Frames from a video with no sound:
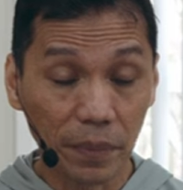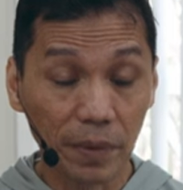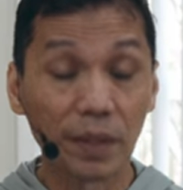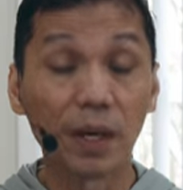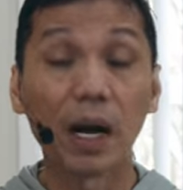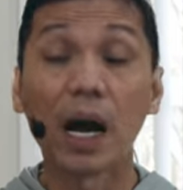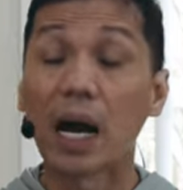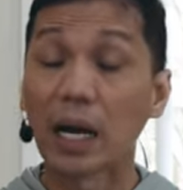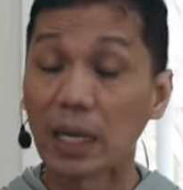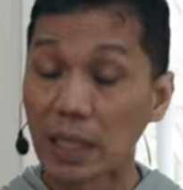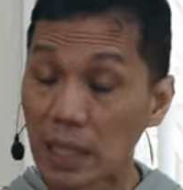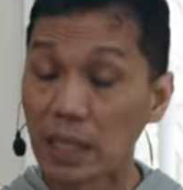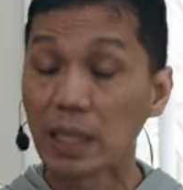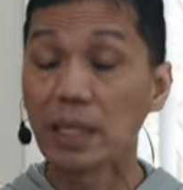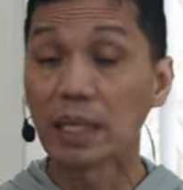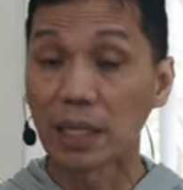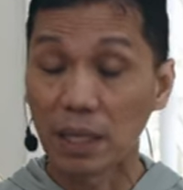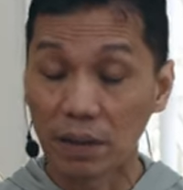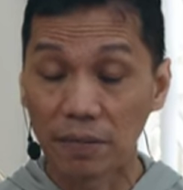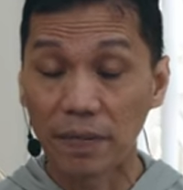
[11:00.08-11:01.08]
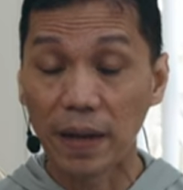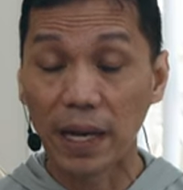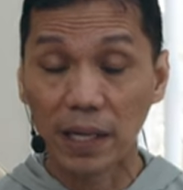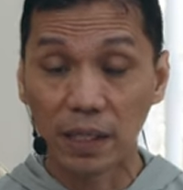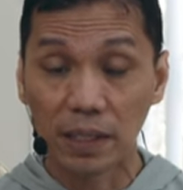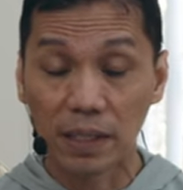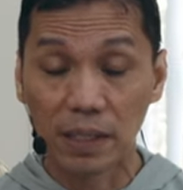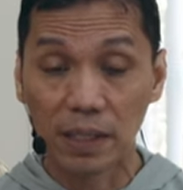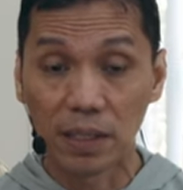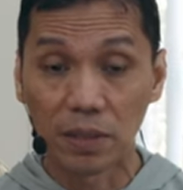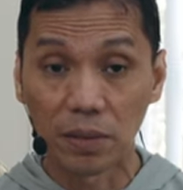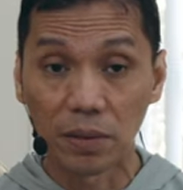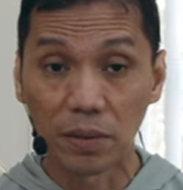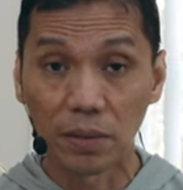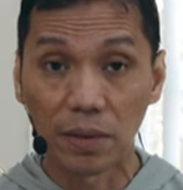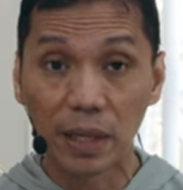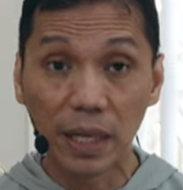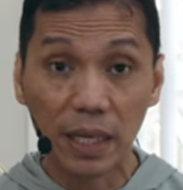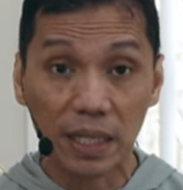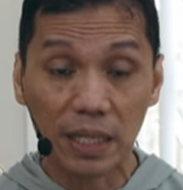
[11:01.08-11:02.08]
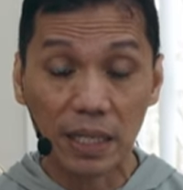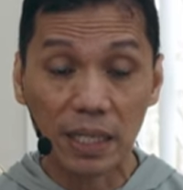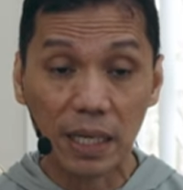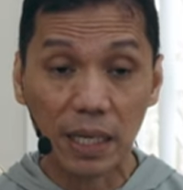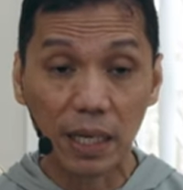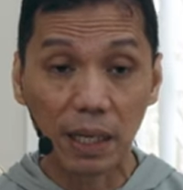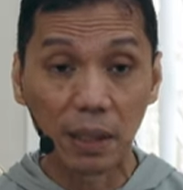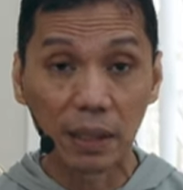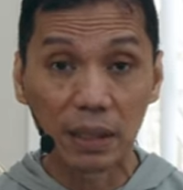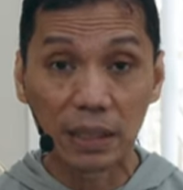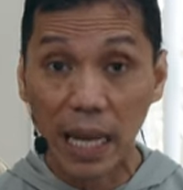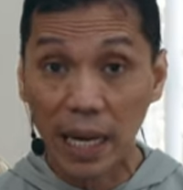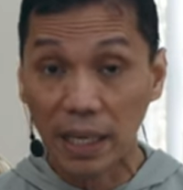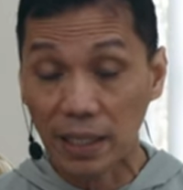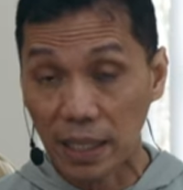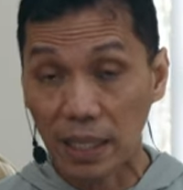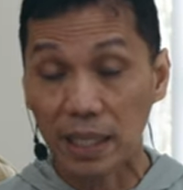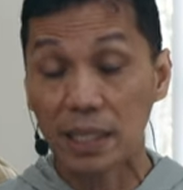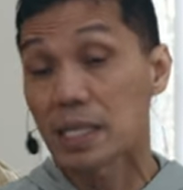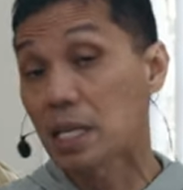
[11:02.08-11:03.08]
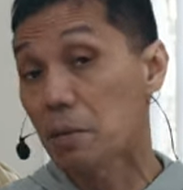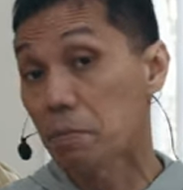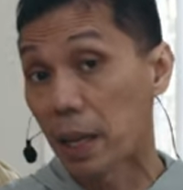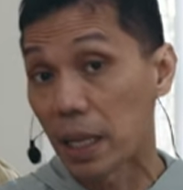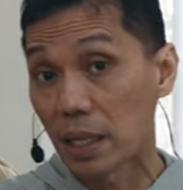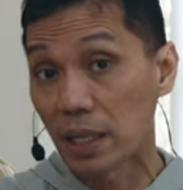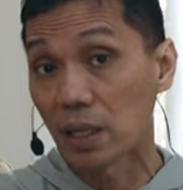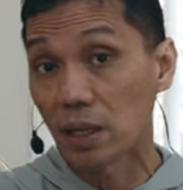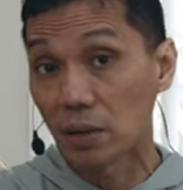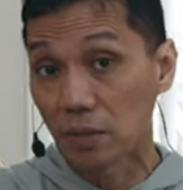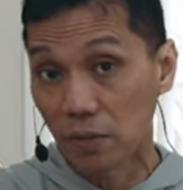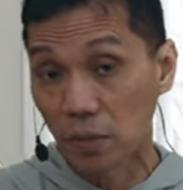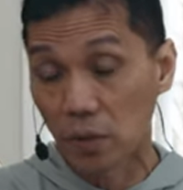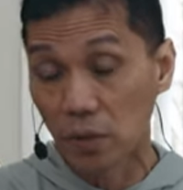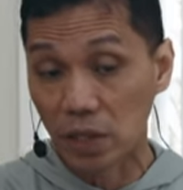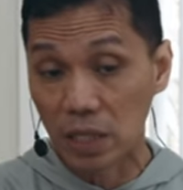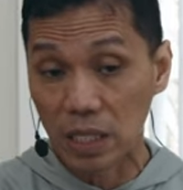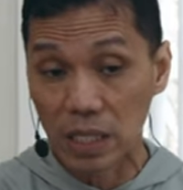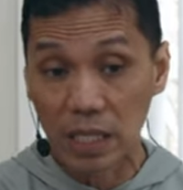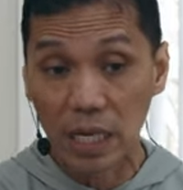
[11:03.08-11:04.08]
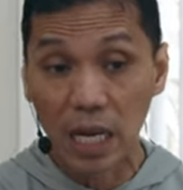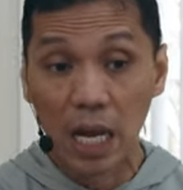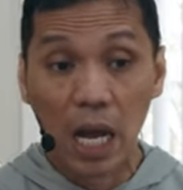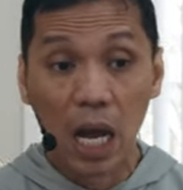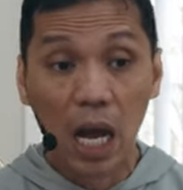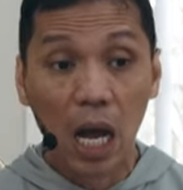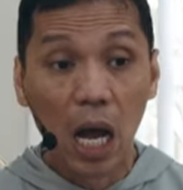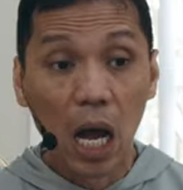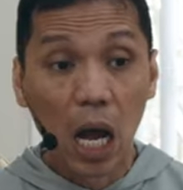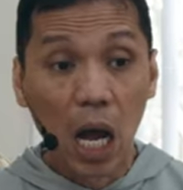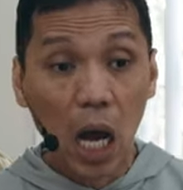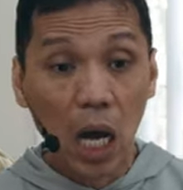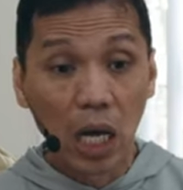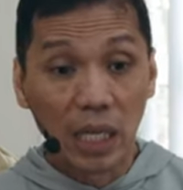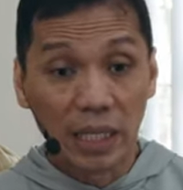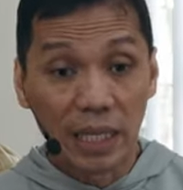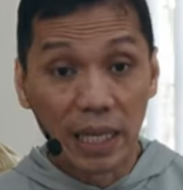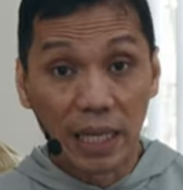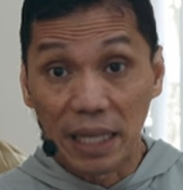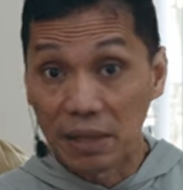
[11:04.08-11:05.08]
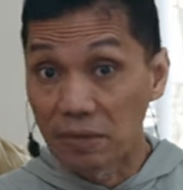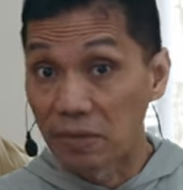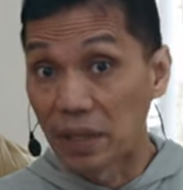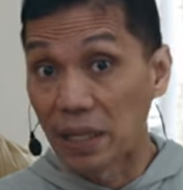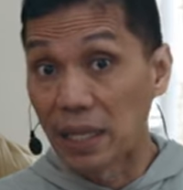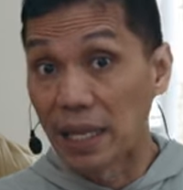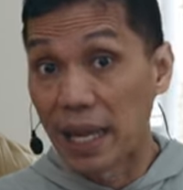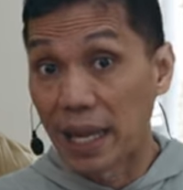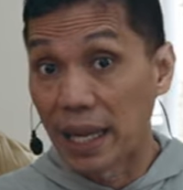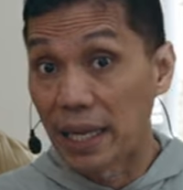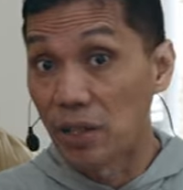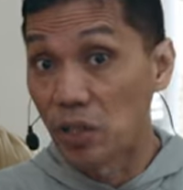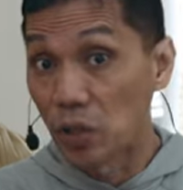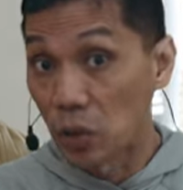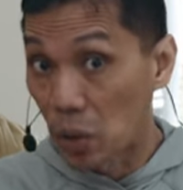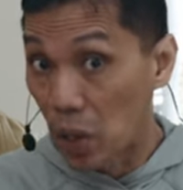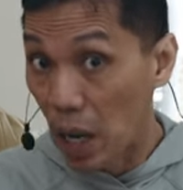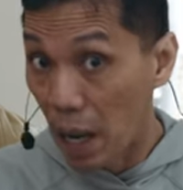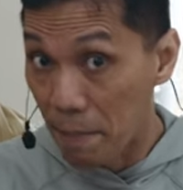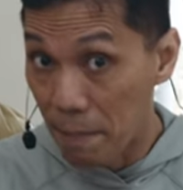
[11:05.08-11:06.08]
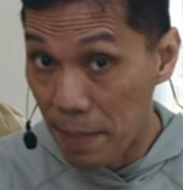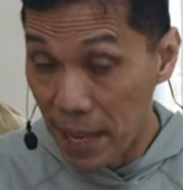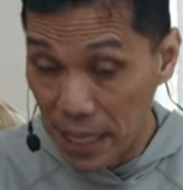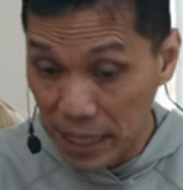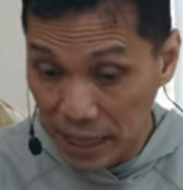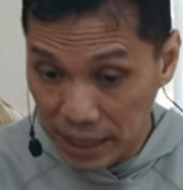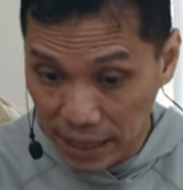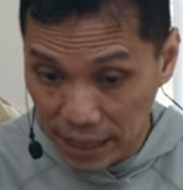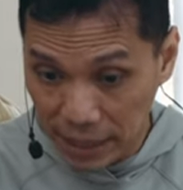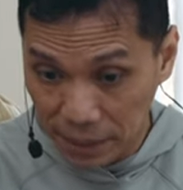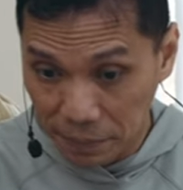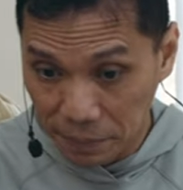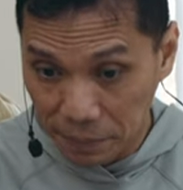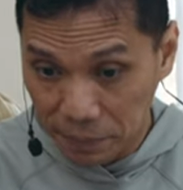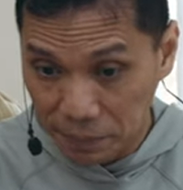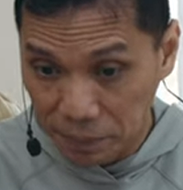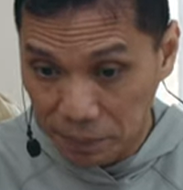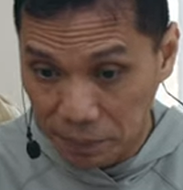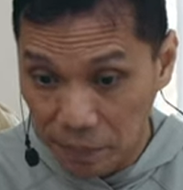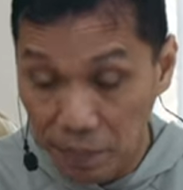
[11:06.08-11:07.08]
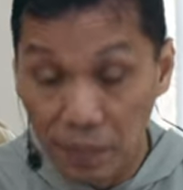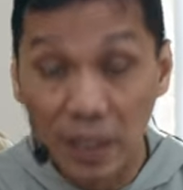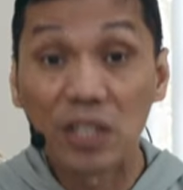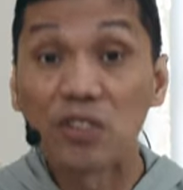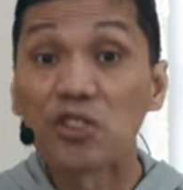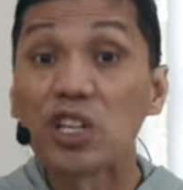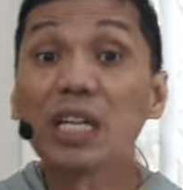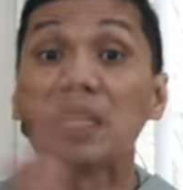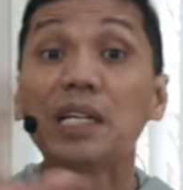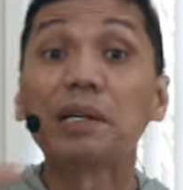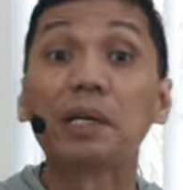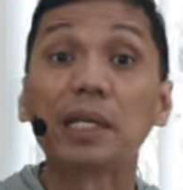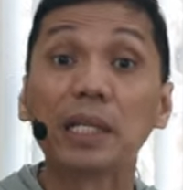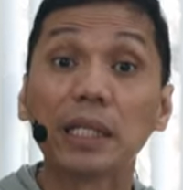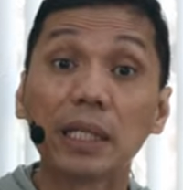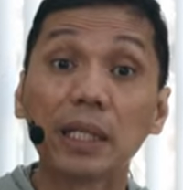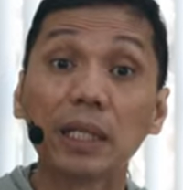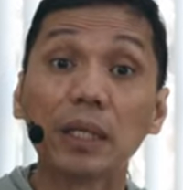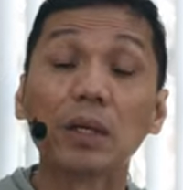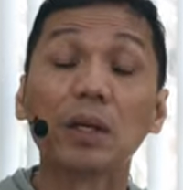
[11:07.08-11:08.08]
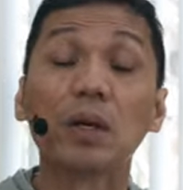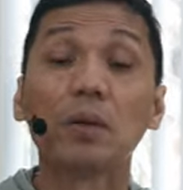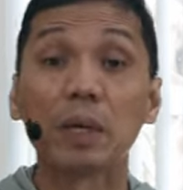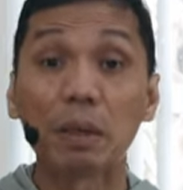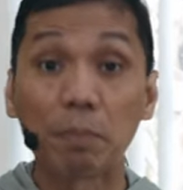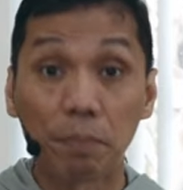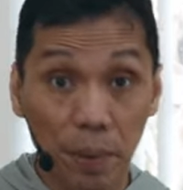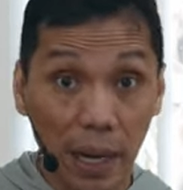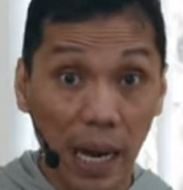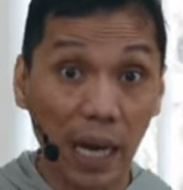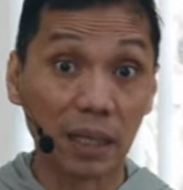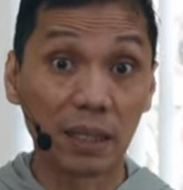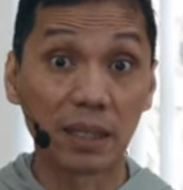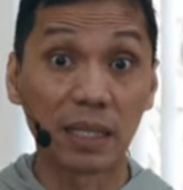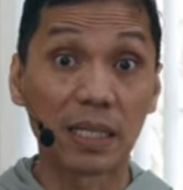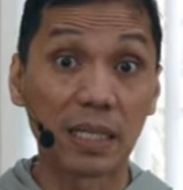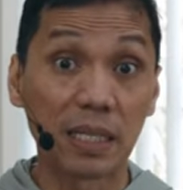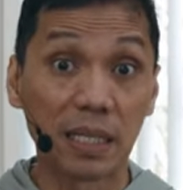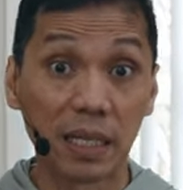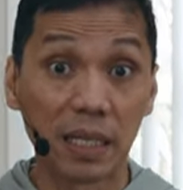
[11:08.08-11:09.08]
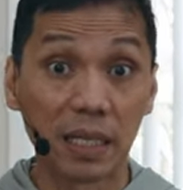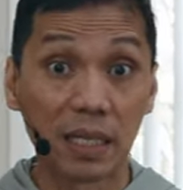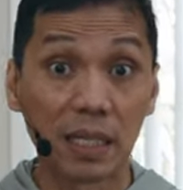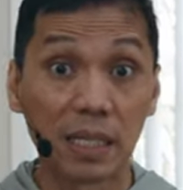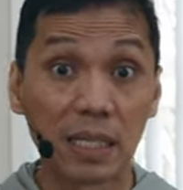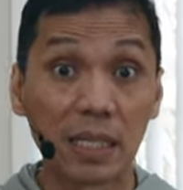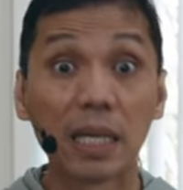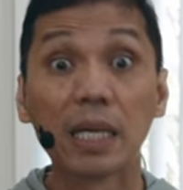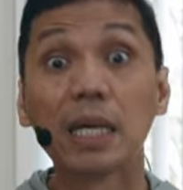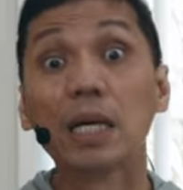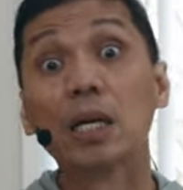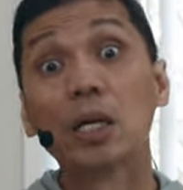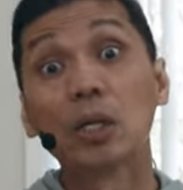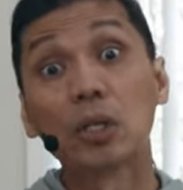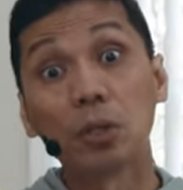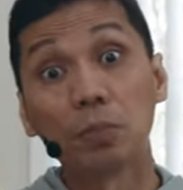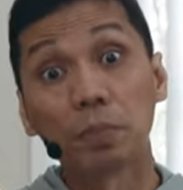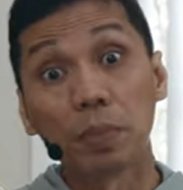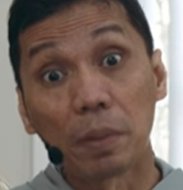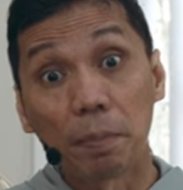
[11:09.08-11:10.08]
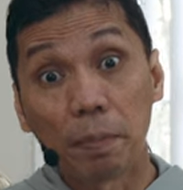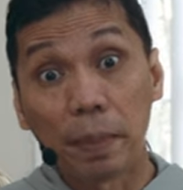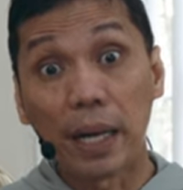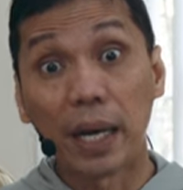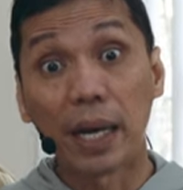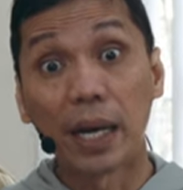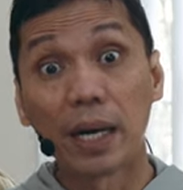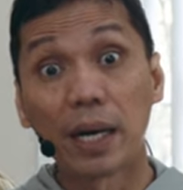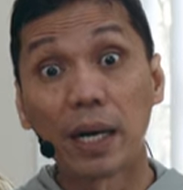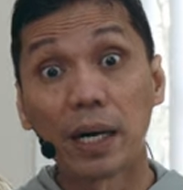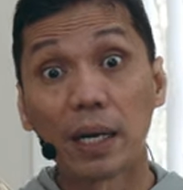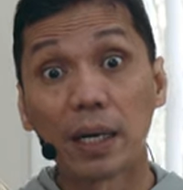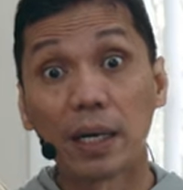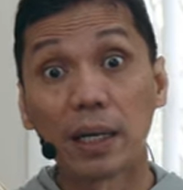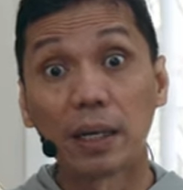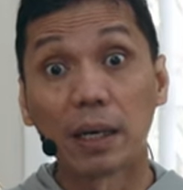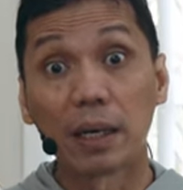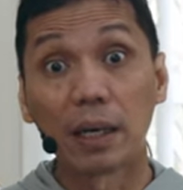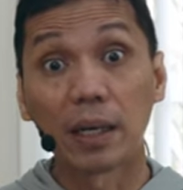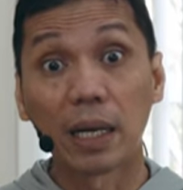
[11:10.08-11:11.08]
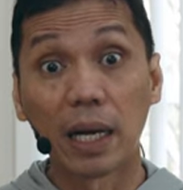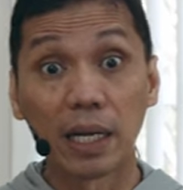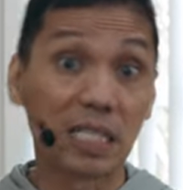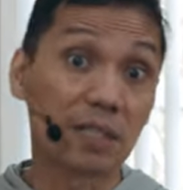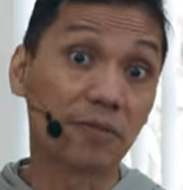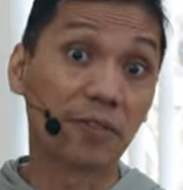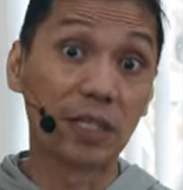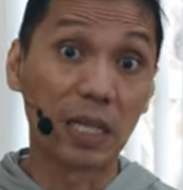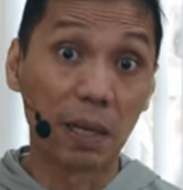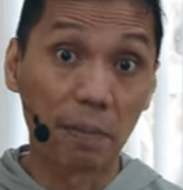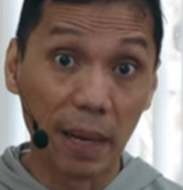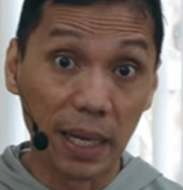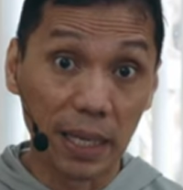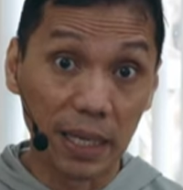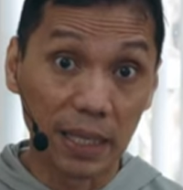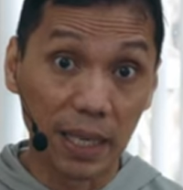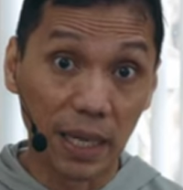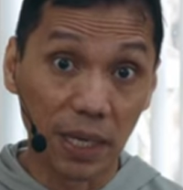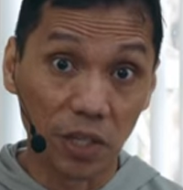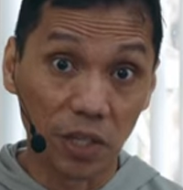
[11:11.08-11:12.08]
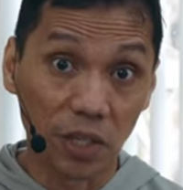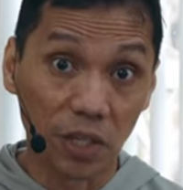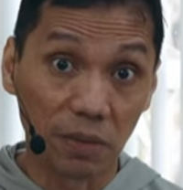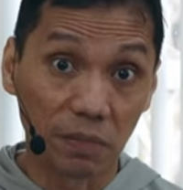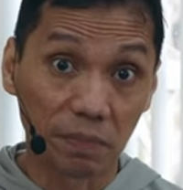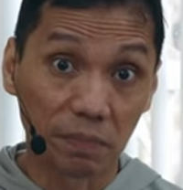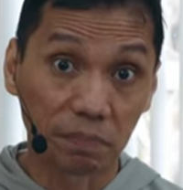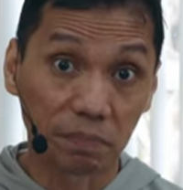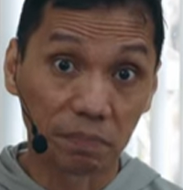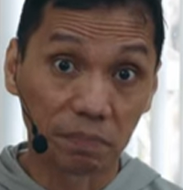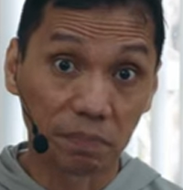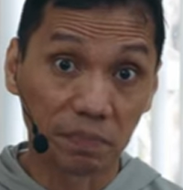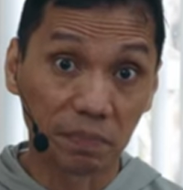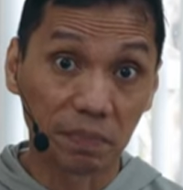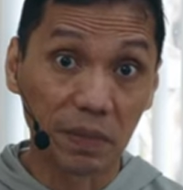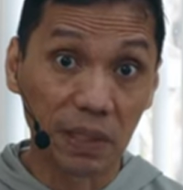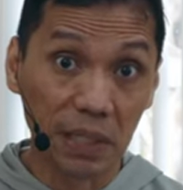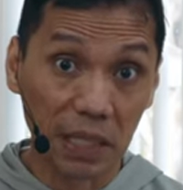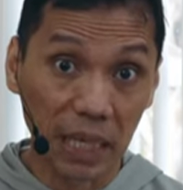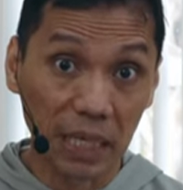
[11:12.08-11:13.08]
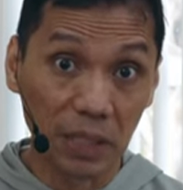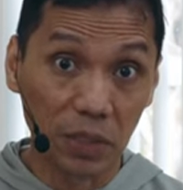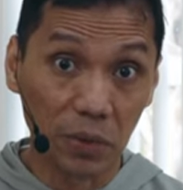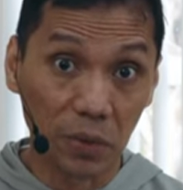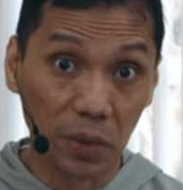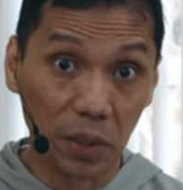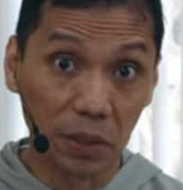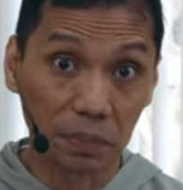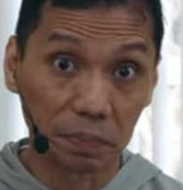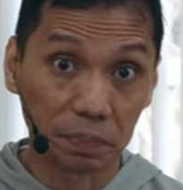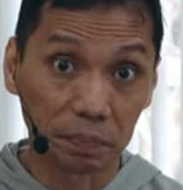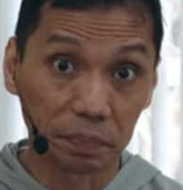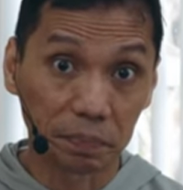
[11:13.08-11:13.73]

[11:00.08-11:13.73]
There are healing effects to this techniques, depending, of course, on the level and your ability. But generally, we practice this to prepare us for the meditation later on.